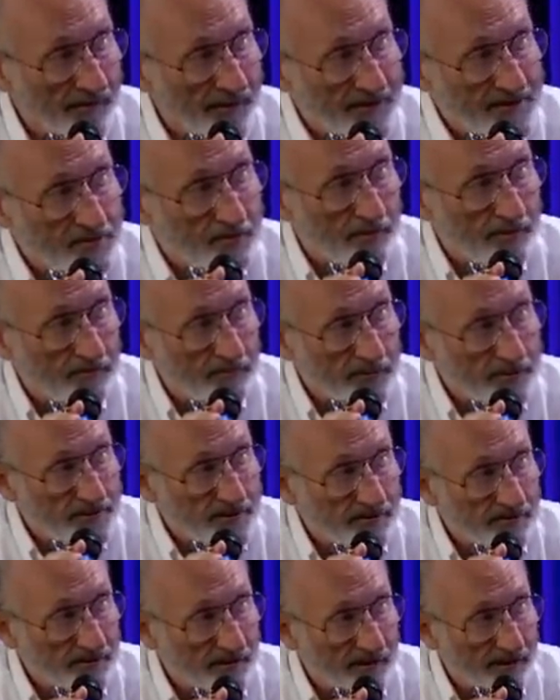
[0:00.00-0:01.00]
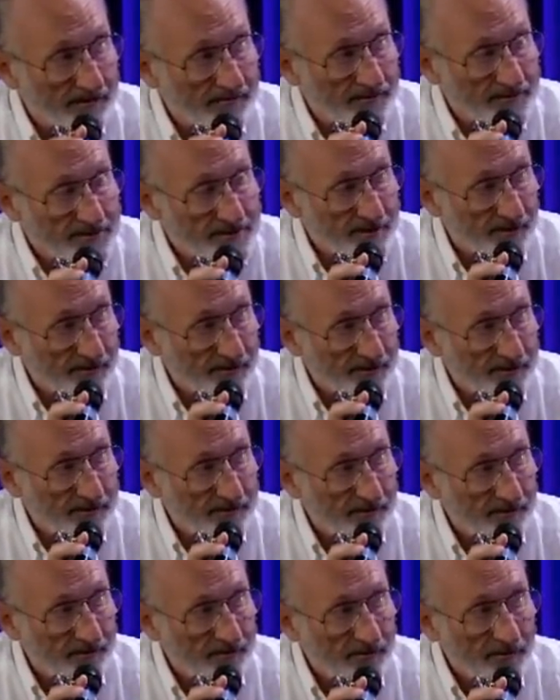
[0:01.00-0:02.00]
and that's what Music2Life has done
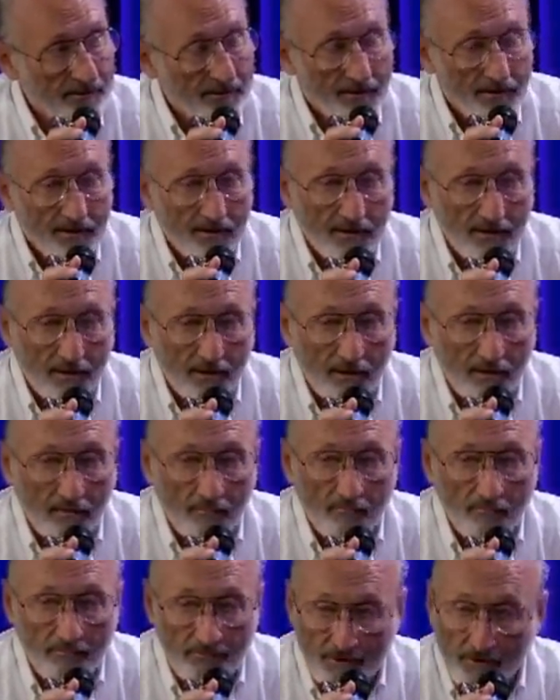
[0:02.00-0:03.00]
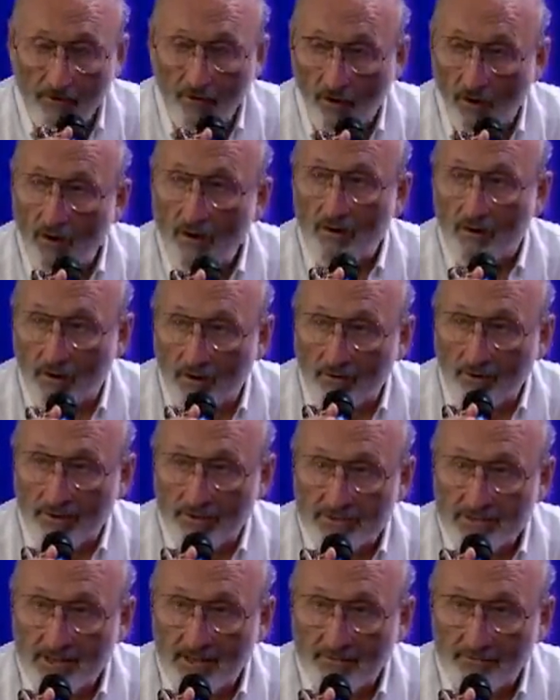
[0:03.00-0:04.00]
here. Uh, there are
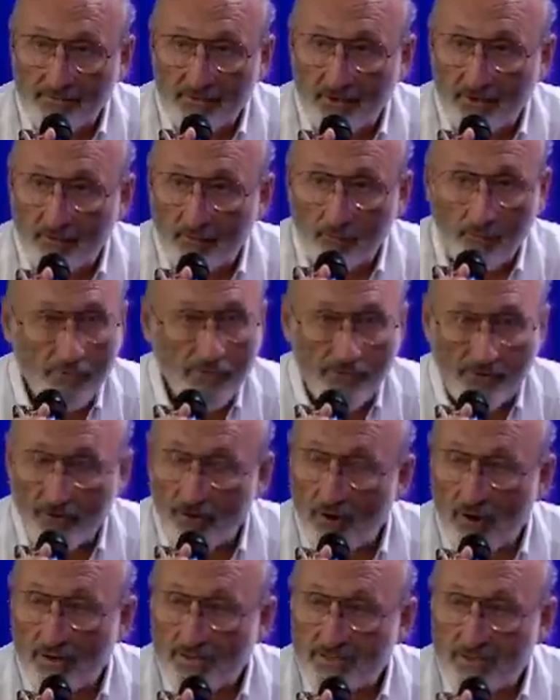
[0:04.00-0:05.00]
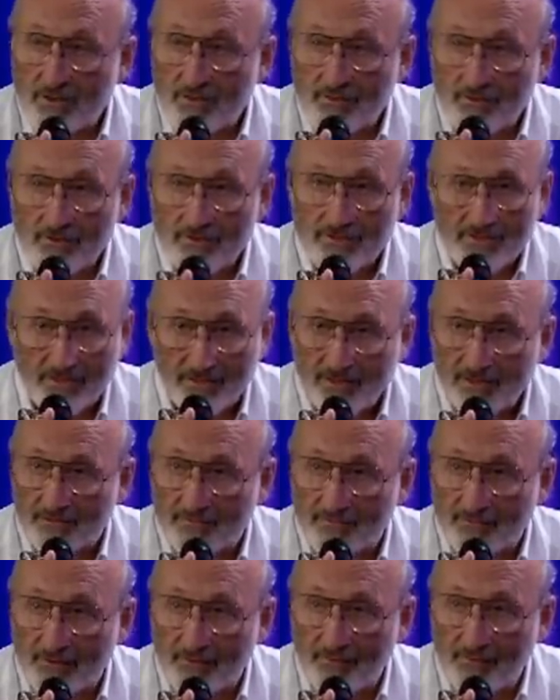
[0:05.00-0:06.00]
artists out there with their hearts on their
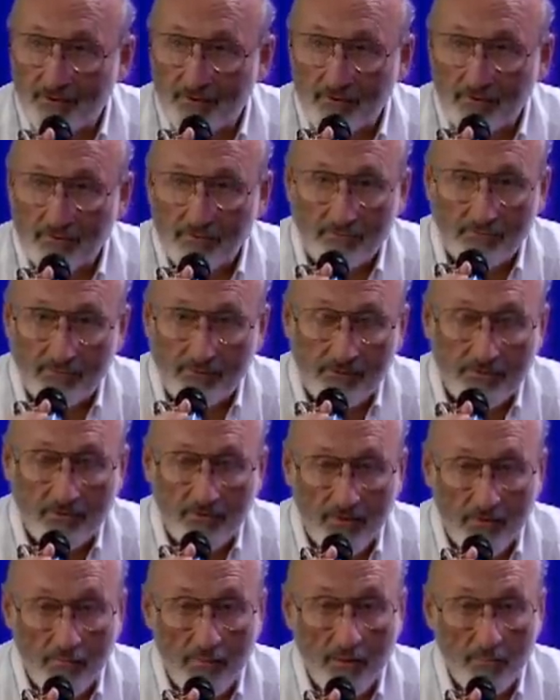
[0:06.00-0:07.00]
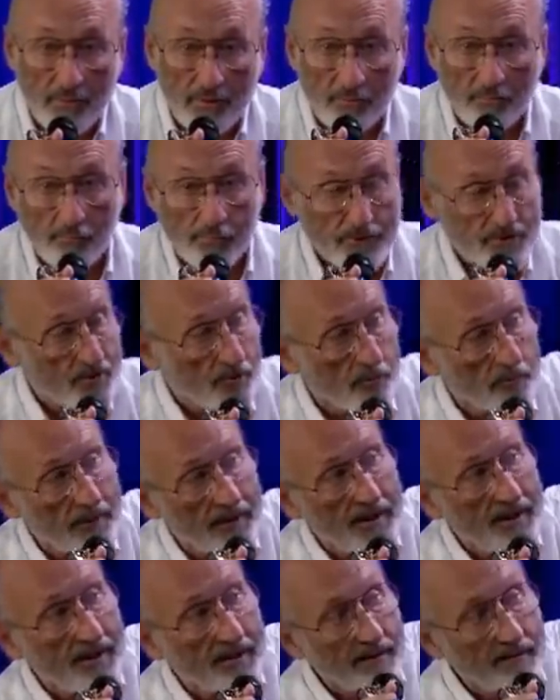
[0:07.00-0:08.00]
sleeve, and they're you know they may be in Bristol
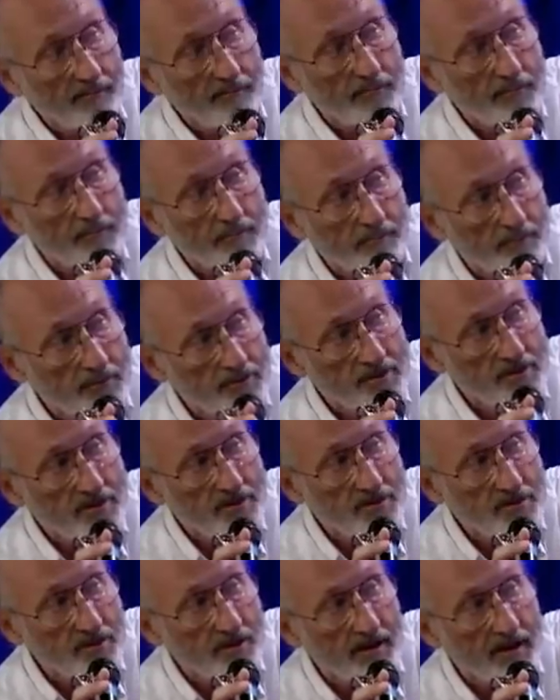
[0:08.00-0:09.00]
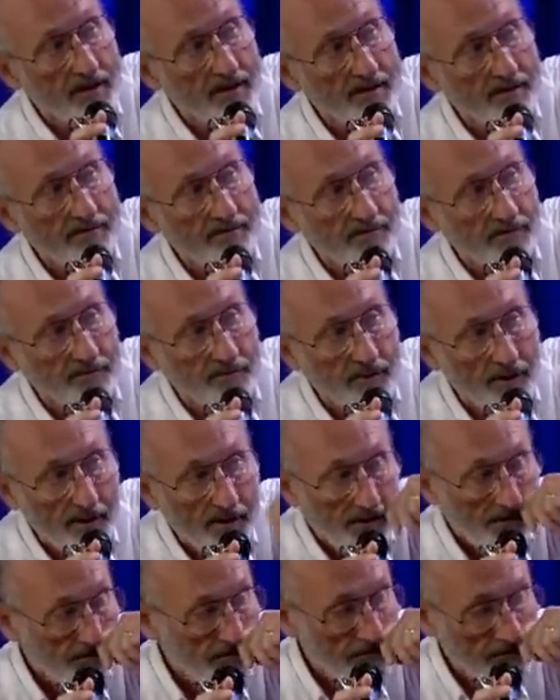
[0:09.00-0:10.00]
Bay Musicians United to
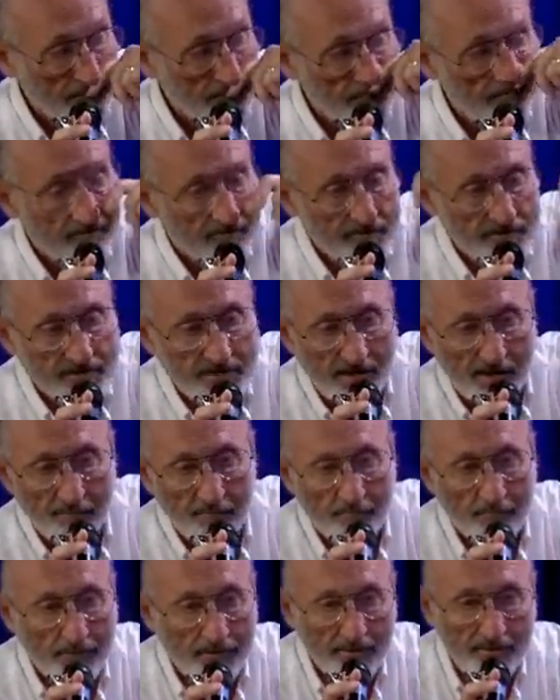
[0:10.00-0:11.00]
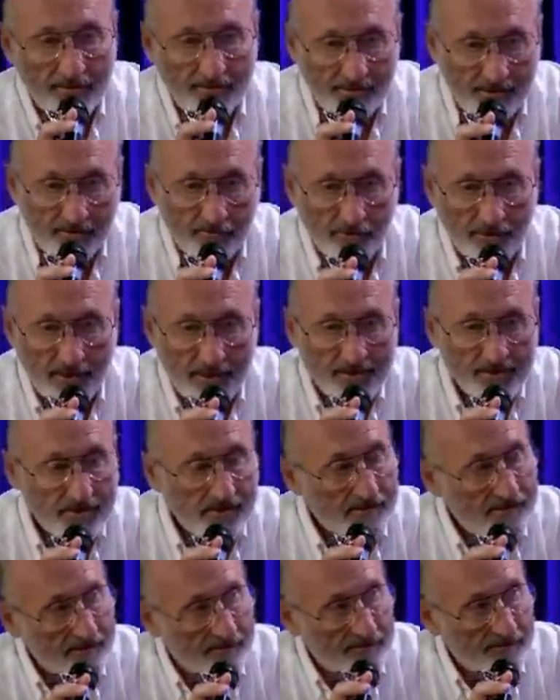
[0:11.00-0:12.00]
to stop uh,
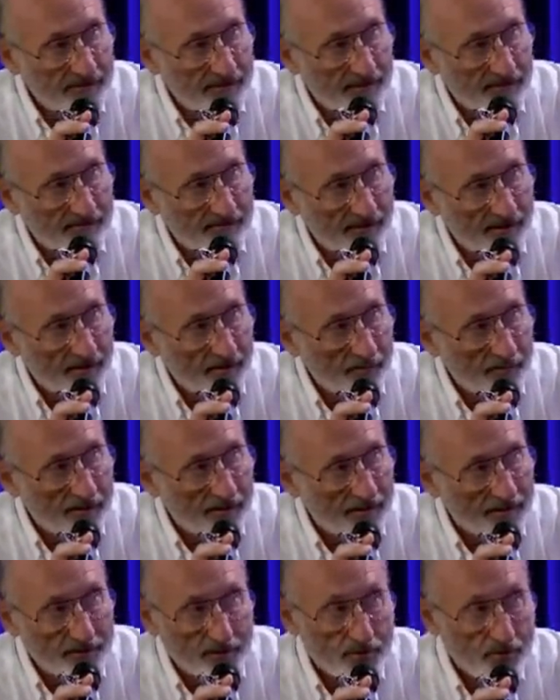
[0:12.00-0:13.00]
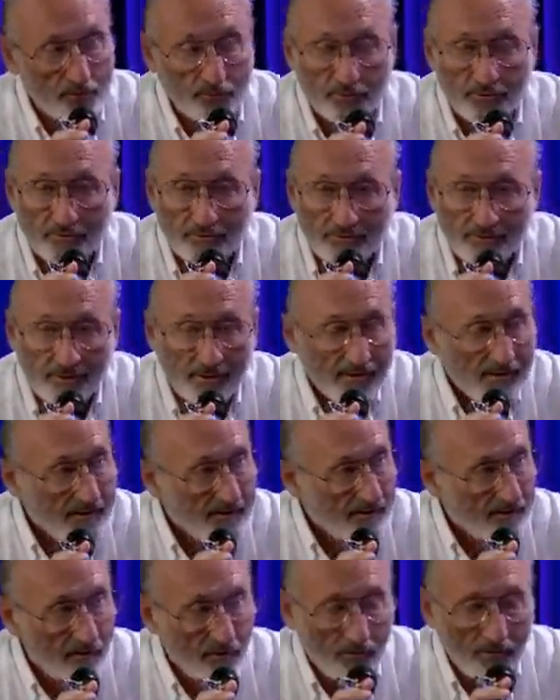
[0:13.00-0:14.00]
degradation of an environmental jewel,
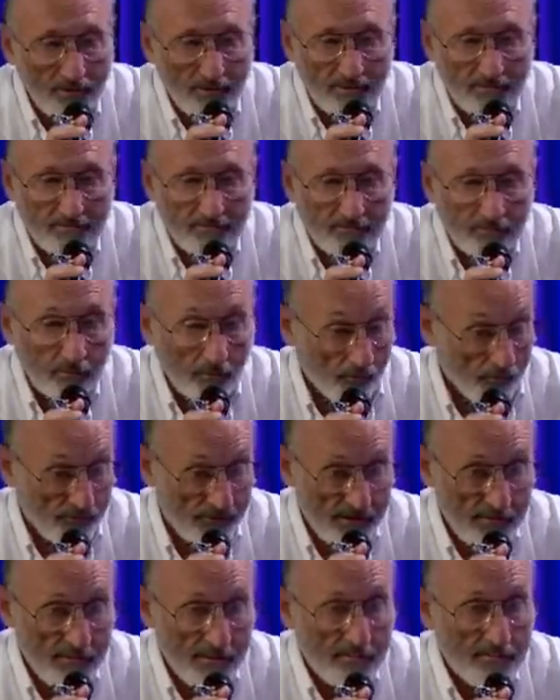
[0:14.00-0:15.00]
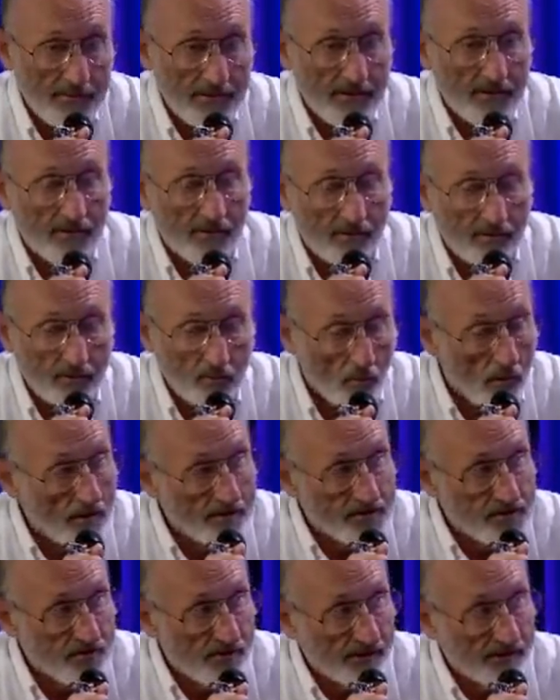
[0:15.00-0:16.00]
or uh, they may be on
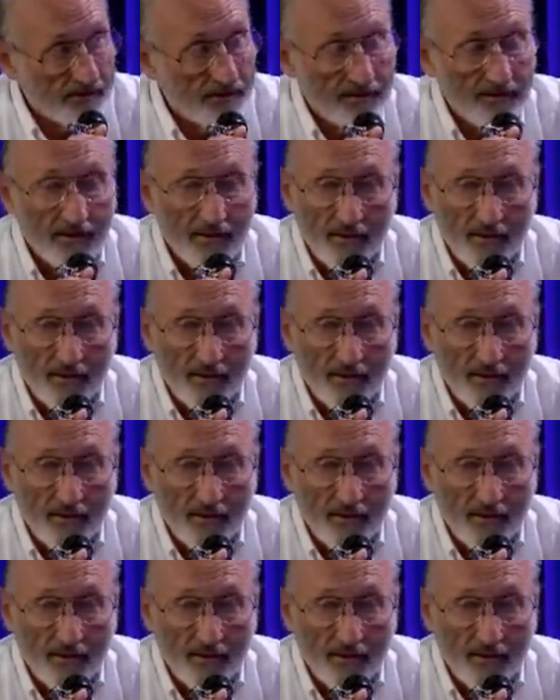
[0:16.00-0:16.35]
Wall Street.